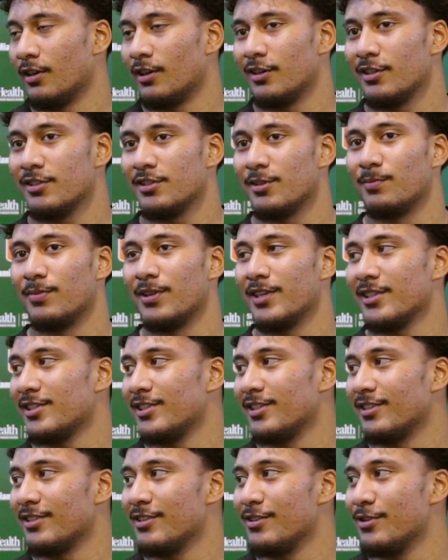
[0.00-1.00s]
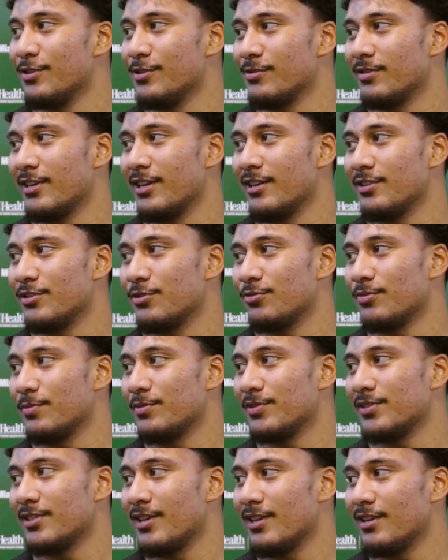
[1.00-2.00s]
Oh, it's a blessing, you know, getting to
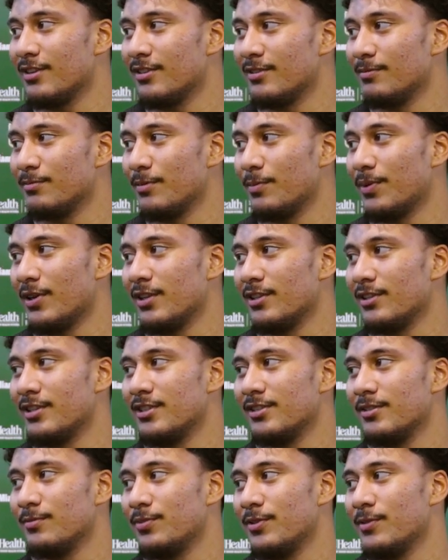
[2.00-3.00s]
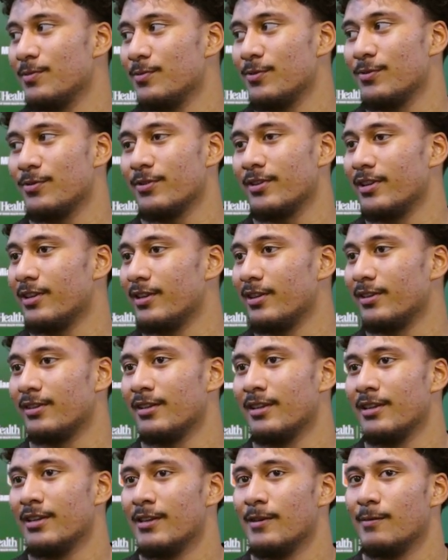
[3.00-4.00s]
represent the Polynesian people, and
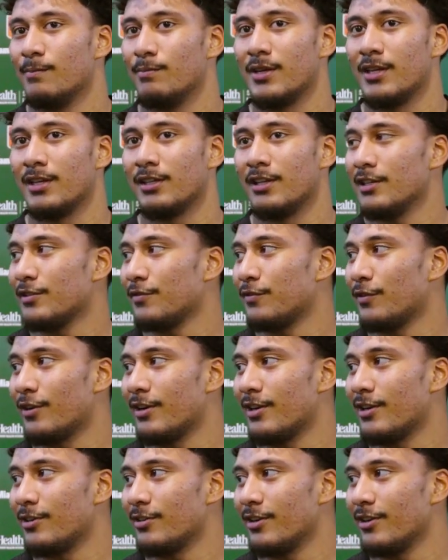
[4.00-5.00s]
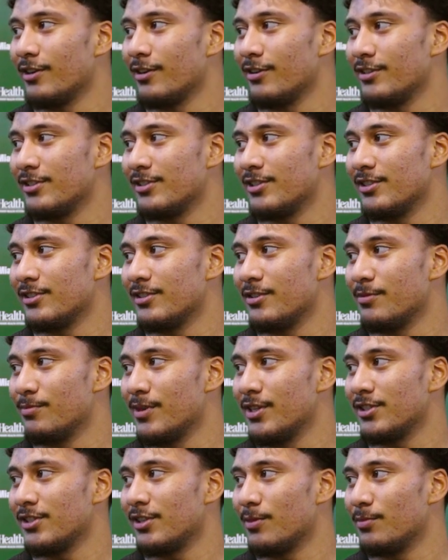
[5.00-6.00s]
being this far out here is just an
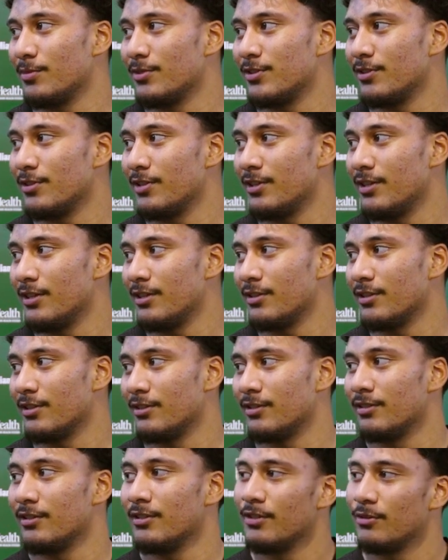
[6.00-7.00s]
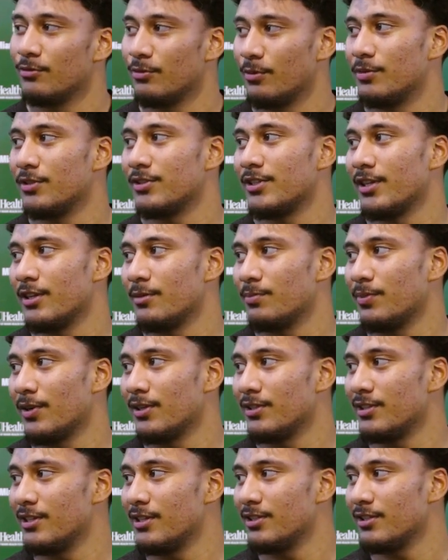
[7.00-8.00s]
amazing opportunity to represent the
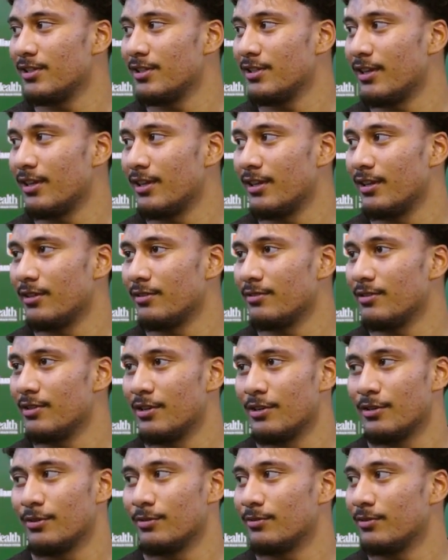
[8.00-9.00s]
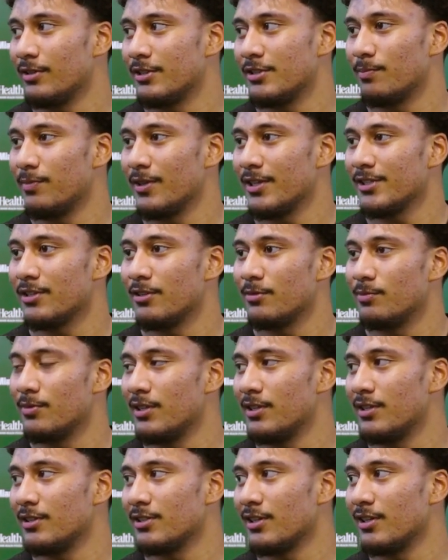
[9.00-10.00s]
Polynesian, and, you know, it's a blessing to
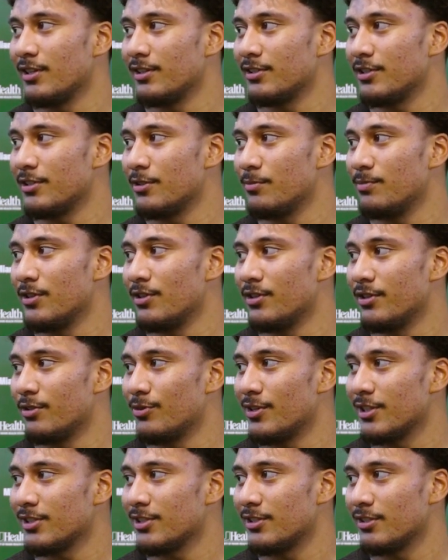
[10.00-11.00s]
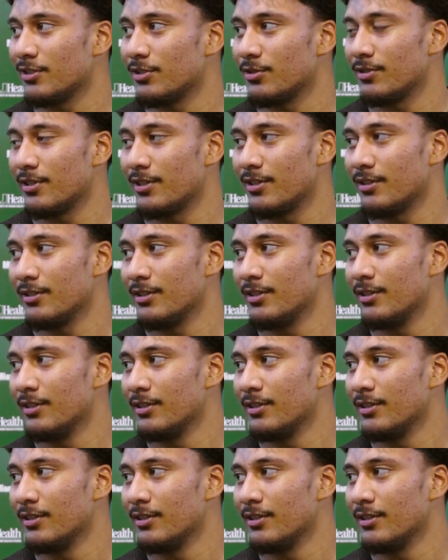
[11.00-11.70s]
be selected to be on the watch list, so yeah.